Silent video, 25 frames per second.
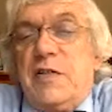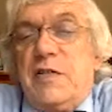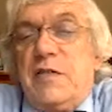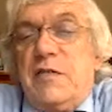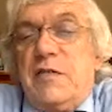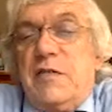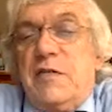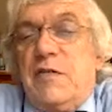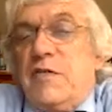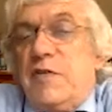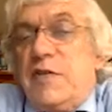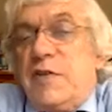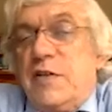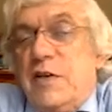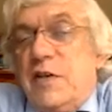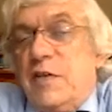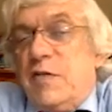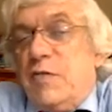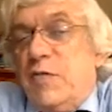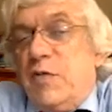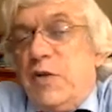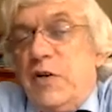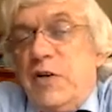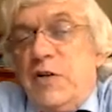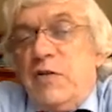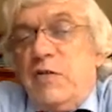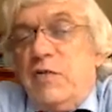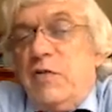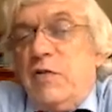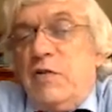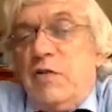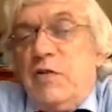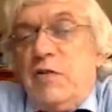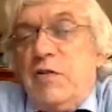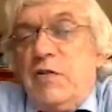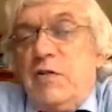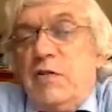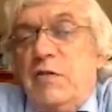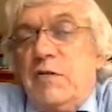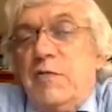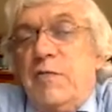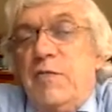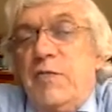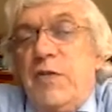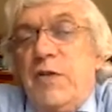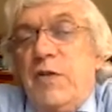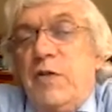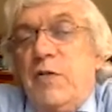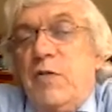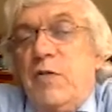all of a sudden might no longer
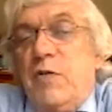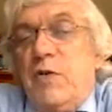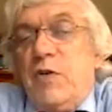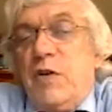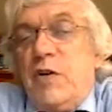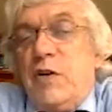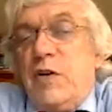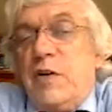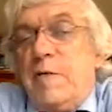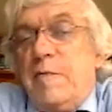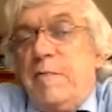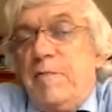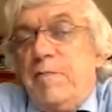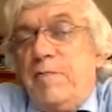work